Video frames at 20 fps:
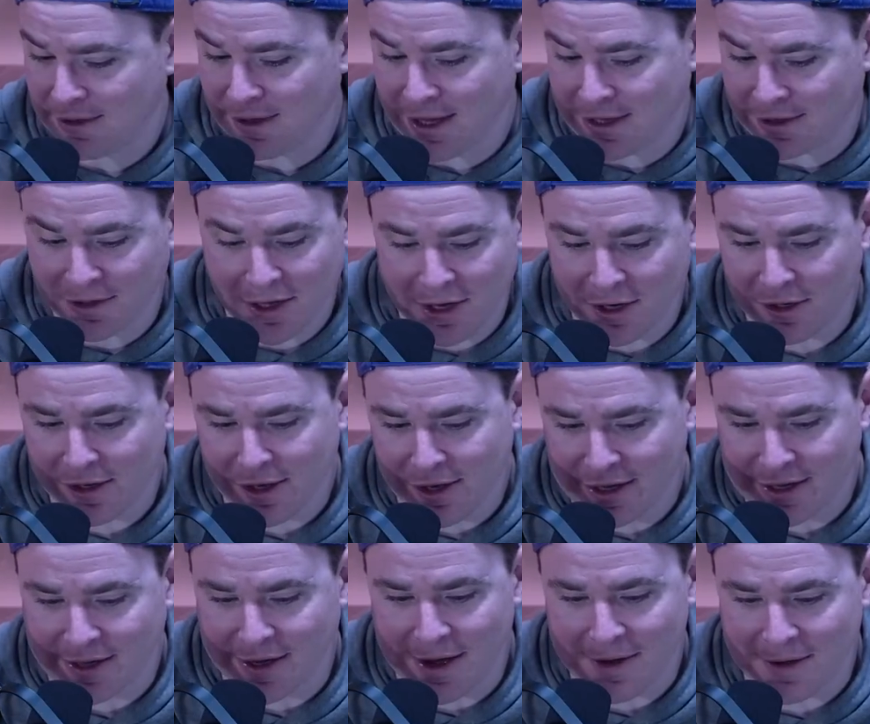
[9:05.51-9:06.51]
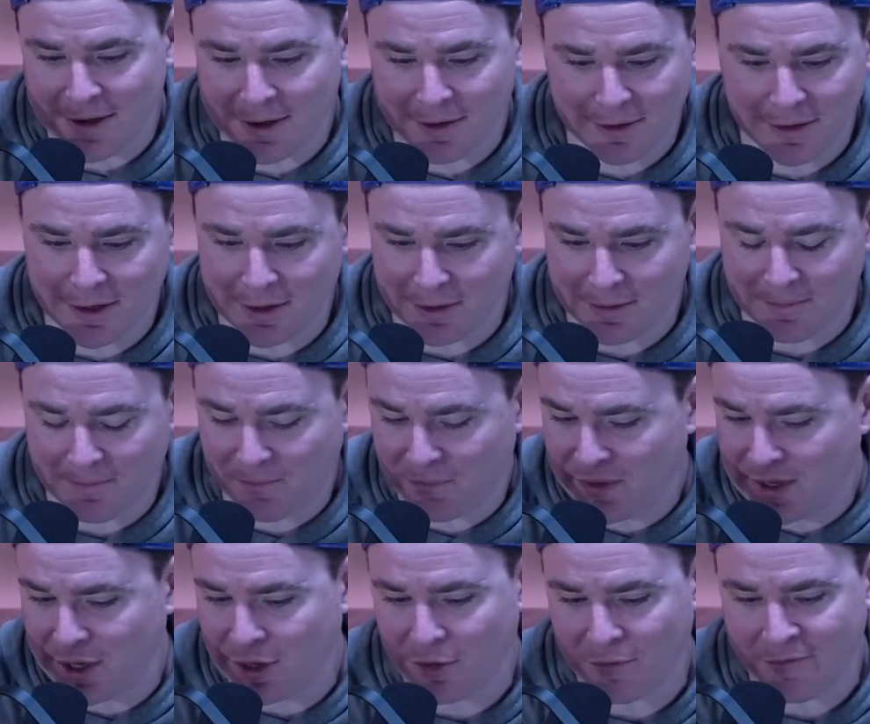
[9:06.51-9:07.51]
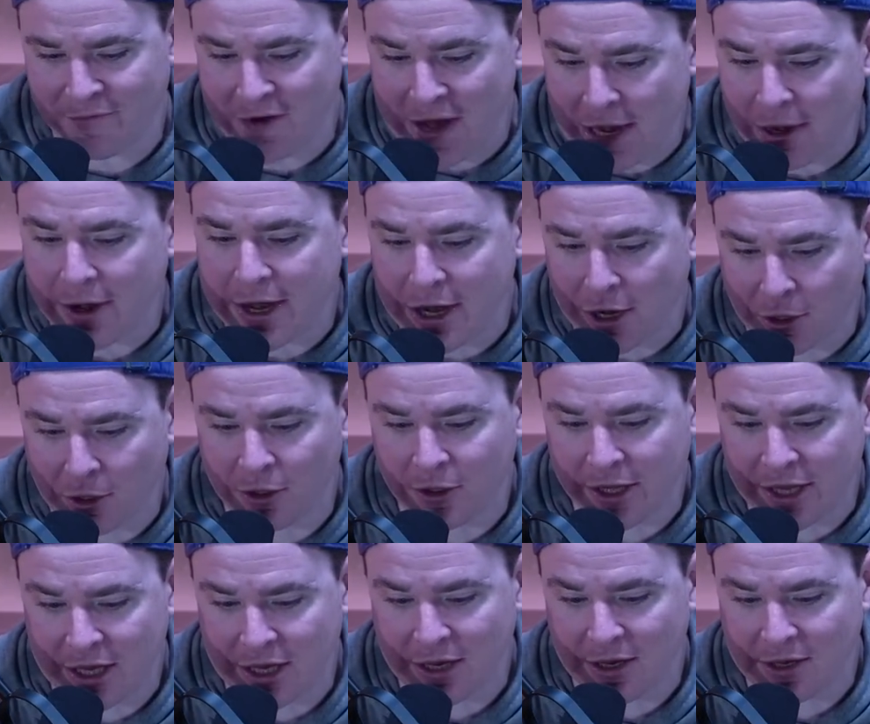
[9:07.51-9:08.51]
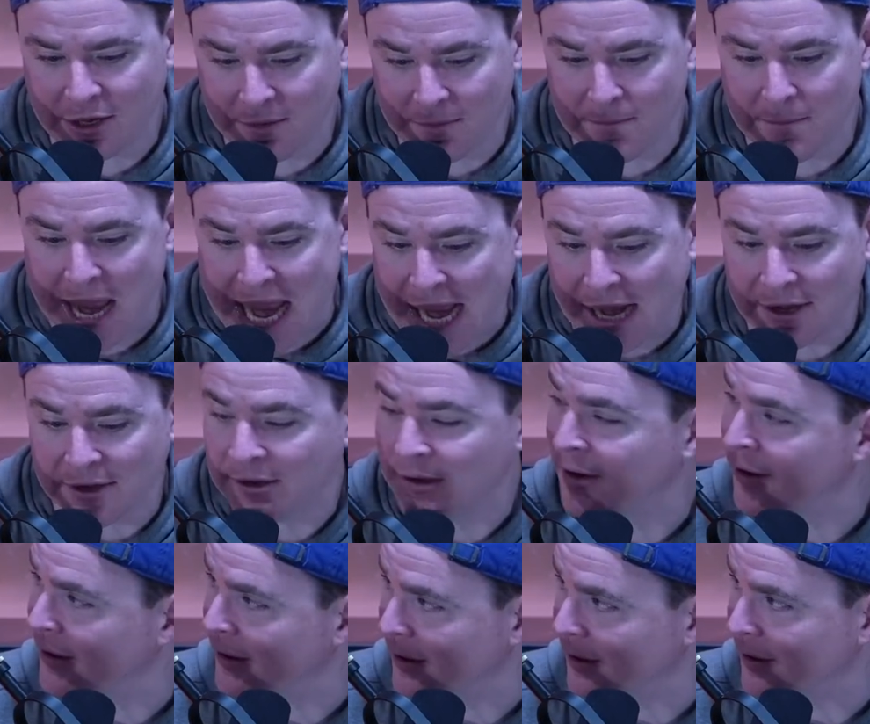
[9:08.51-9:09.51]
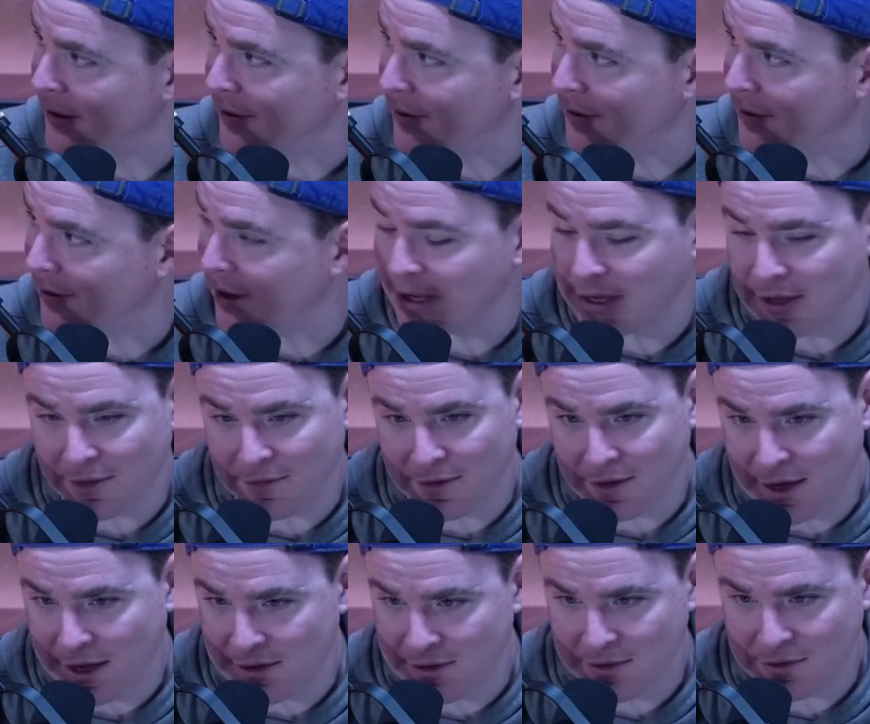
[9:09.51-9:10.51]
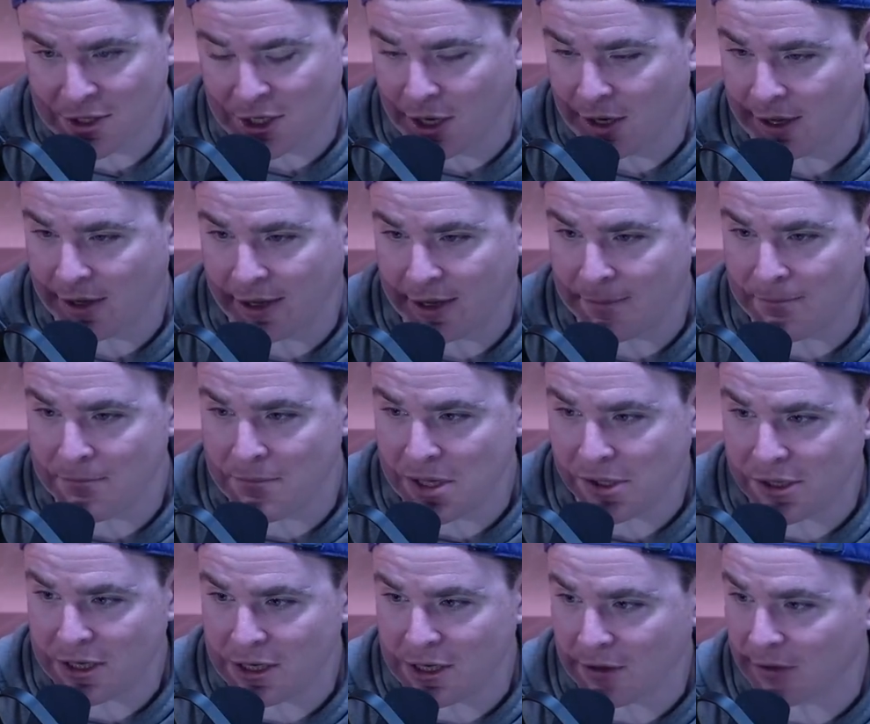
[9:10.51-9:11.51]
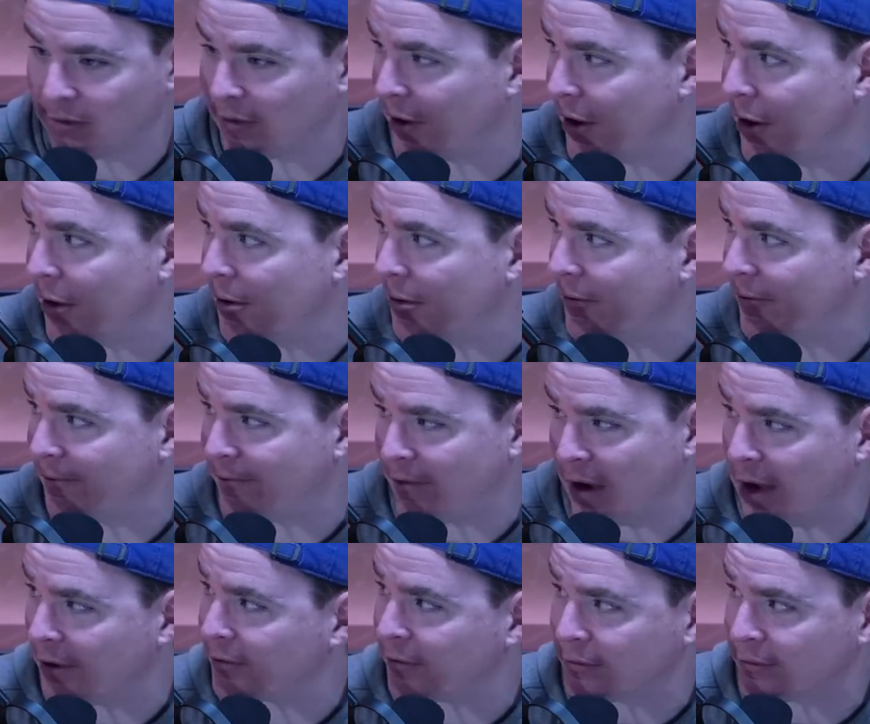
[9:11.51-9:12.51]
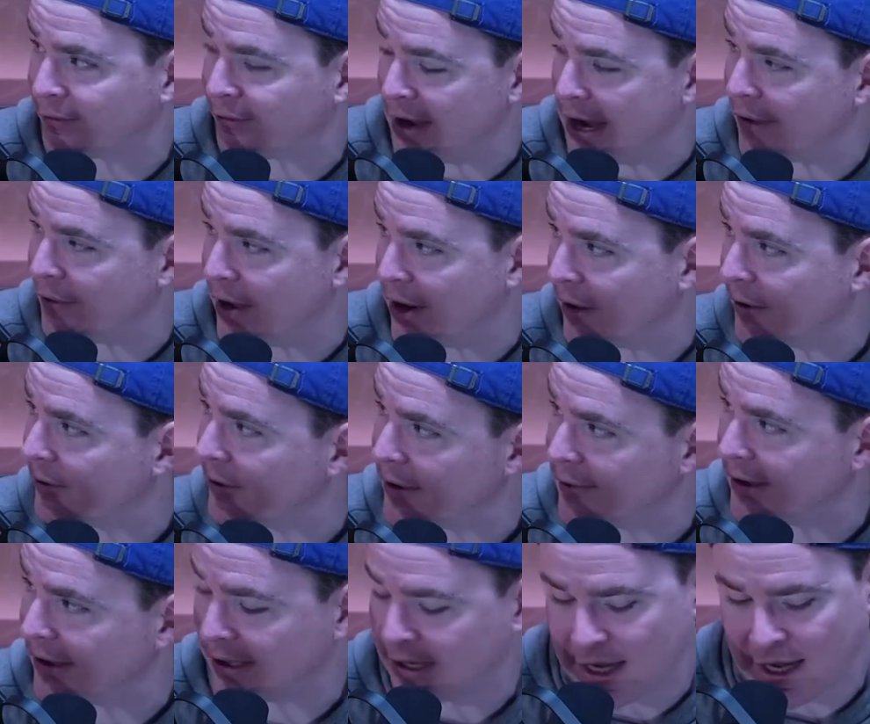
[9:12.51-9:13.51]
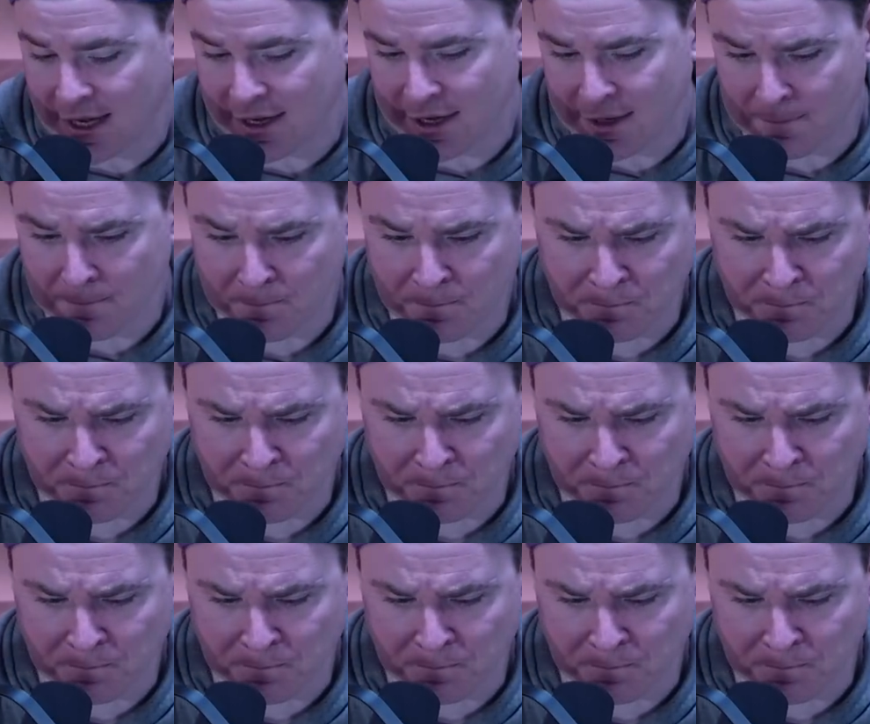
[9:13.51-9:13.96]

Like, literally, like, it, it, it very early man, like, uh, talking like a million years ago, fossils found there, leaving the continent,